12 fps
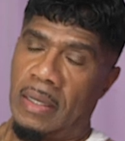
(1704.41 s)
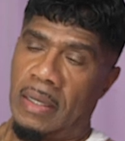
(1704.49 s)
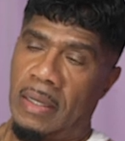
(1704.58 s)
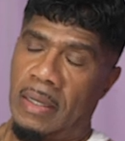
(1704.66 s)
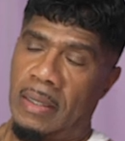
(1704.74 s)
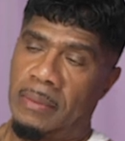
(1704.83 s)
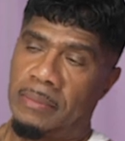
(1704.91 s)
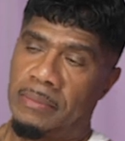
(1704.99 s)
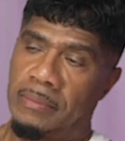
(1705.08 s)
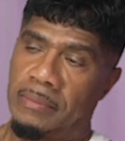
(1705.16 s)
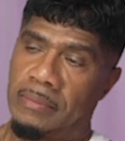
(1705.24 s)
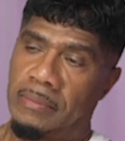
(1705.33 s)
um,
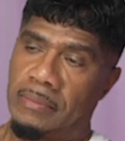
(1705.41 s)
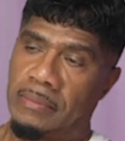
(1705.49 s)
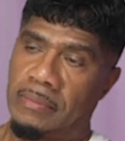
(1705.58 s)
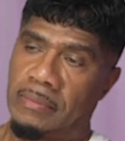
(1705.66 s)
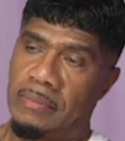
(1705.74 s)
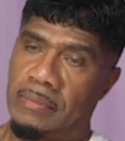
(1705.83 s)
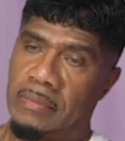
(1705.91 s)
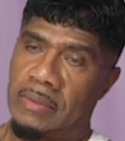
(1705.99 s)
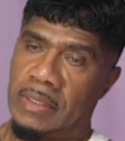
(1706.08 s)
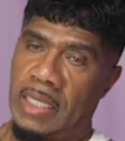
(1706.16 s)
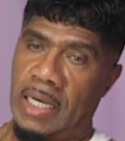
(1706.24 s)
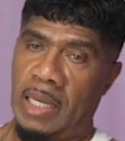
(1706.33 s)

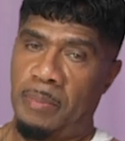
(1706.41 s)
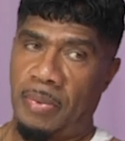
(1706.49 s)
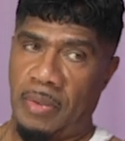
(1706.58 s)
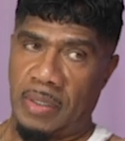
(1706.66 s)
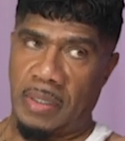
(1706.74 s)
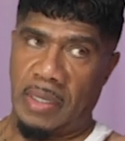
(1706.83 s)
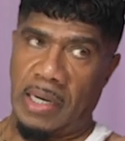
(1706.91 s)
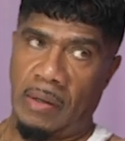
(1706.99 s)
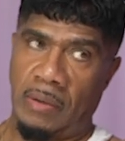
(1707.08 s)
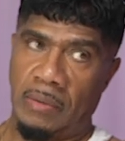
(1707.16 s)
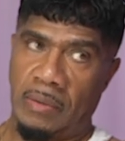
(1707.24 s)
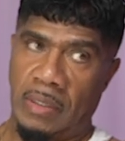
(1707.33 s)
that had Porter
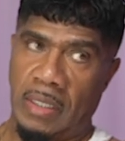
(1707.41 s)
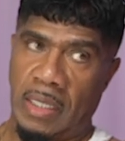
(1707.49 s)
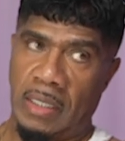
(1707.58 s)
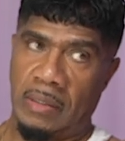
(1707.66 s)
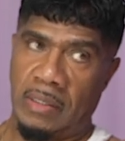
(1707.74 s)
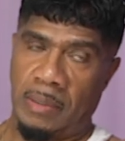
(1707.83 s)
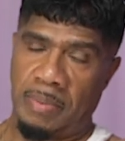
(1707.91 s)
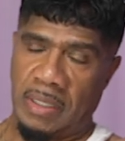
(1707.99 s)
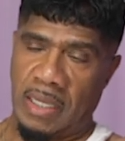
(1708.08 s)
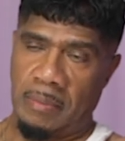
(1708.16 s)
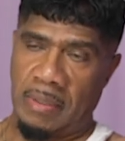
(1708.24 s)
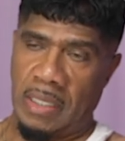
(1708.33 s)
Carroll, that mm-hmm.
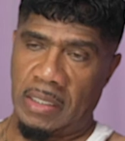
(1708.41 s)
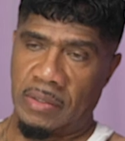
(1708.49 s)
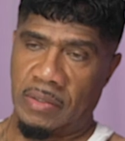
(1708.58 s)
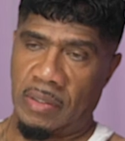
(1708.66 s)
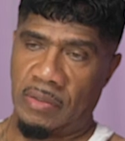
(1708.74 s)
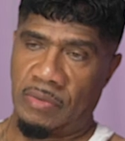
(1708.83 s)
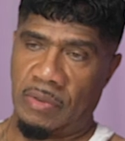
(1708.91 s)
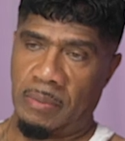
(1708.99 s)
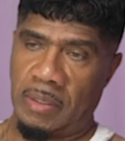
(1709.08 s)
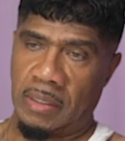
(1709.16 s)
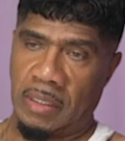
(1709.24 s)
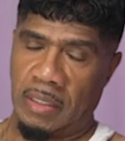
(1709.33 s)
became Atlantic Starr's
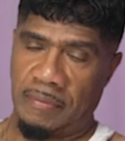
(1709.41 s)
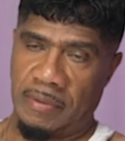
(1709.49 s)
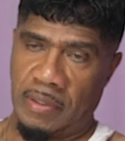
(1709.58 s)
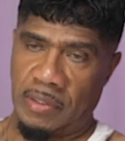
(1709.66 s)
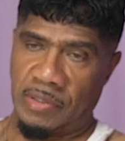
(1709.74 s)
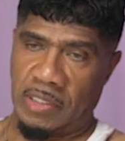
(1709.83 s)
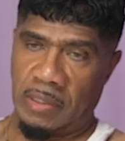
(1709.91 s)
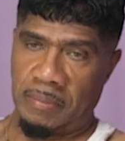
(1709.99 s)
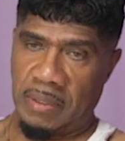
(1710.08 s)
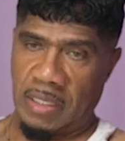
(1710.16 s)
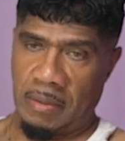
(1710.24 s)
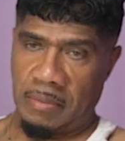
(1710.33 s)
drummer, and Clifford Archer, that
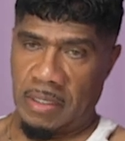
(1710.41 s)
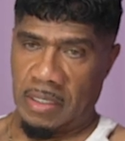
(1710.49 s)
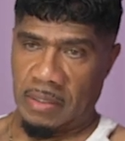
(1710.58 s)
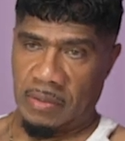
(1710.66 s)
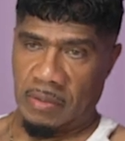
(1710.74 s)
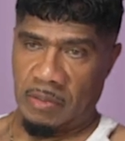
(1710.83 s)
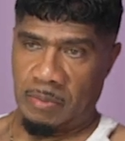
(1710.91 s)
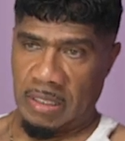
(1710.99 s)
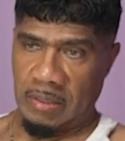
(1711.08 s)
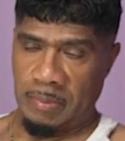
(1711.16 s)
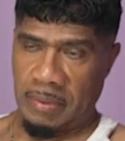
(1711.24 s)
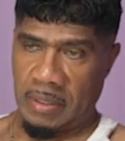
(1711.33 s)
became Atlantic Starr's
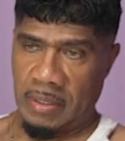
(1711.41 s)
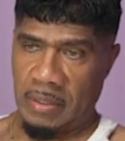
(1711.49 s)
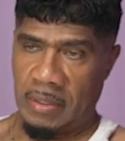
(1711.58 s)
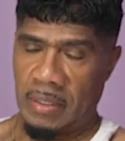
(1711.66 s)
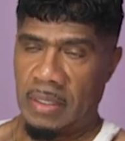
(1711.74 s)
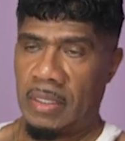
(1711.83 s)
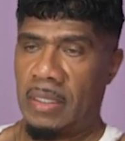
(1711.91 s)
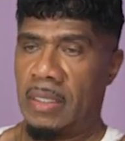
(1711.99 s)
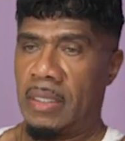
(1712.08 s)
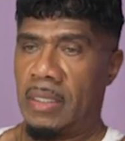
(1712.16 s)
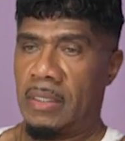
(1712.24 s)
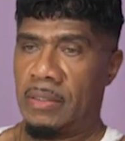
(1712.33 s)
bass player.
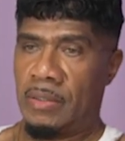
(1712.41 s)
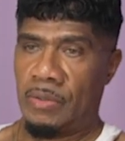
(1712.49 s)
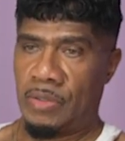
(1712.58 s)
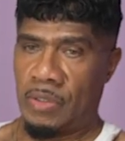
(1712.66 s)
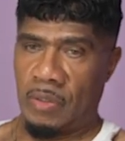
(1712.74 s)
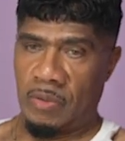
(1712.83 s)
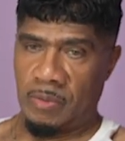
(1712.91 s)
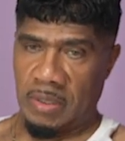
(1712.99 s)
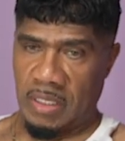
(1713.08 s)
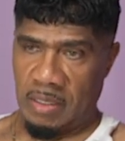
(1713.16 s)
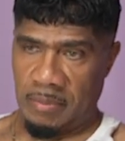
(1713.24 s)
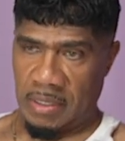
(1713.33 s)
Duke Jones
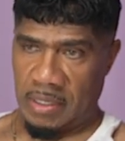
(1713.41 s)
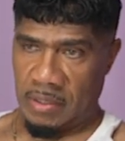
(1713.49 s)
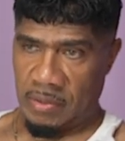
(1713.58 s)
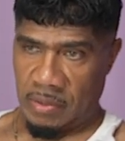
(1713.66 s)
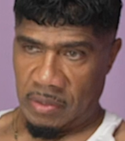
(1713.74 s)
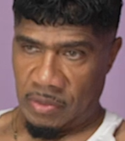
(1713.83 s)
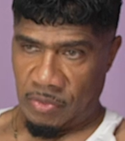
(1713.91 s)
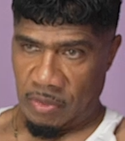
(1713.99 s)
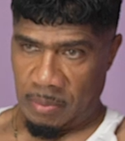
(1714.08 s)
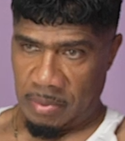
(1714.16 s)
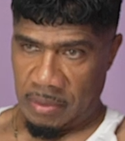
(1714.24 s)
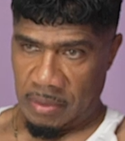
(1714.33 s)
became Atlantic Starr's
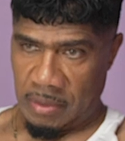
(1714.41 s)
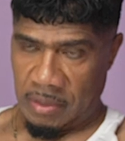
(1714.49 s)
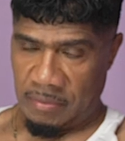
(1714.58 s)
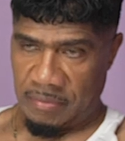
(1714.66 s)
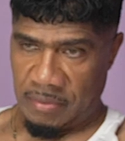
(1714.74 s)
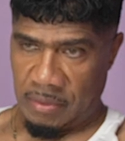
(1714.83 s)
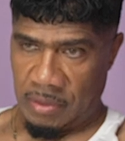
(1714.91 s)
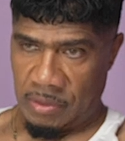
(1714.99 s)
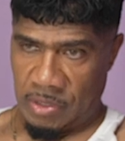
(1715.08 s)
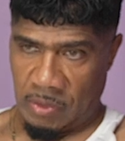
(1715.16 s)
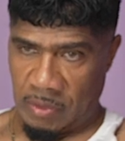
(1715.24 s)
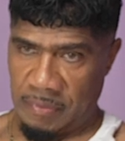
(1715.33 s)
trumpet, and few,
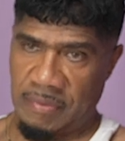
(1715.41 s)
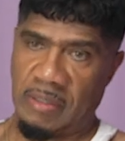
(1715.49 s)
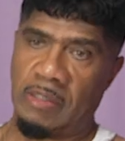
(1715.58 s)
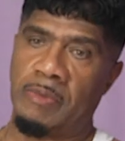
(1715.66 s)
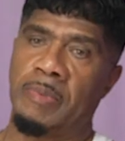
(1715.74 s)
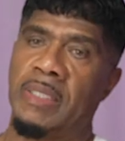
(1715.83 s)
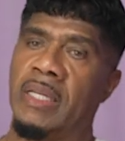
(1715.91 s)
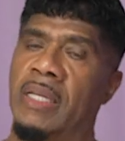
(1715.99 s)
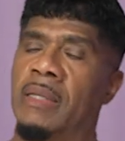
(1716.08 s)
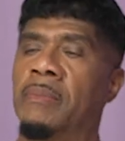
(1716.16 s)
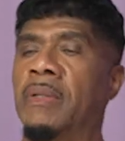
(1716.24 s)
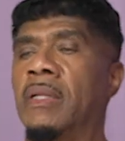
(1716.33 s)
Joey Phillips
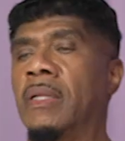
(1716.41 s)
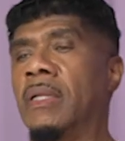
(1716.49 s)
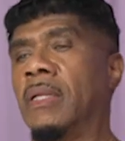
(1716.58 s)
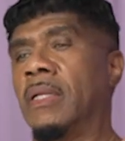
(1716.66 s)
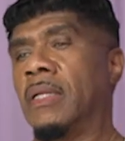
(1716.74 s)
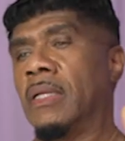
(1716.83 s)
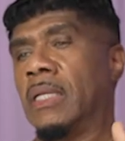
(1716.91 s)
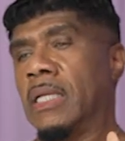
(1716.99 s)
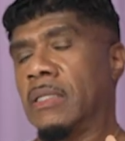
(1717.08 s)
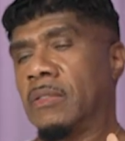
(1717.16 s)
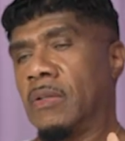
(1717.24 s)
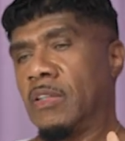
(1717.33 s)
became
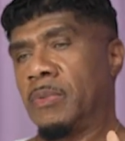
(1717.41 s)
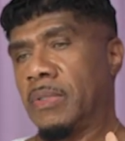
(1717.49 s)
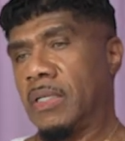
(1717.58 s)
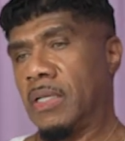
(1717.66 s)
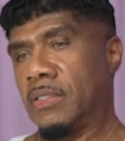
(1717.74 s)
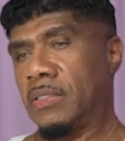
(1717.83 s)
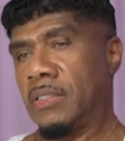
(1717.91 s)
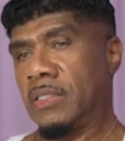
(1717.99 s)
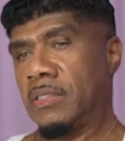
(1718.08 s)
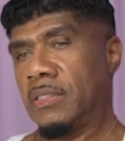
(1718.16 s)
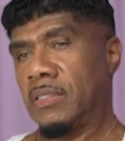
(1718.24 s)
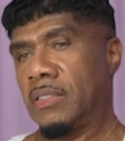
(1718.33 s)
Atlantic Starr's percussionist.